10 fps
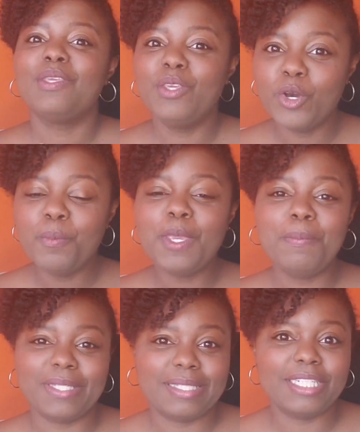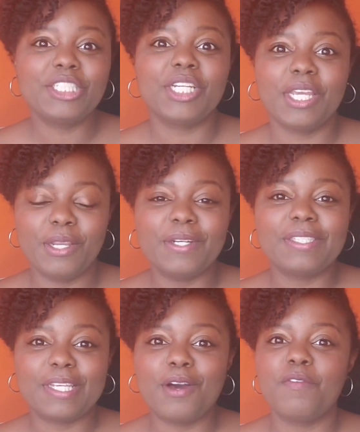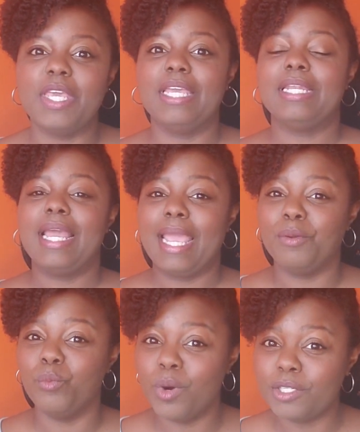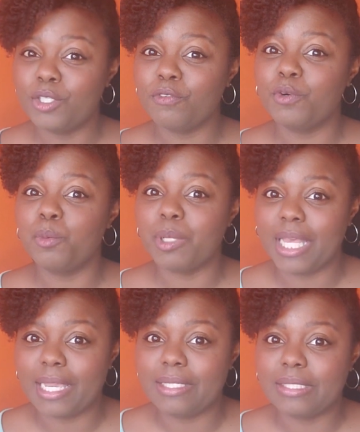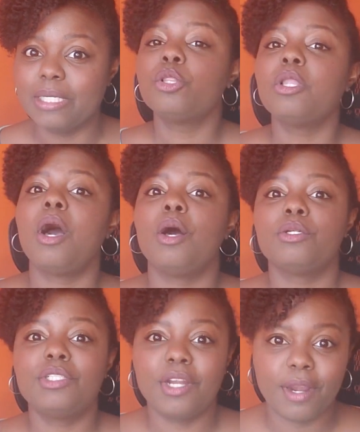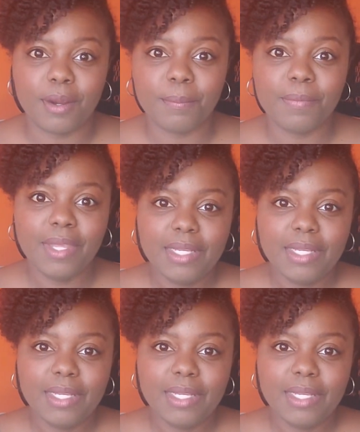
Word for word: you'll be positioning yourself in a wonderful place long term.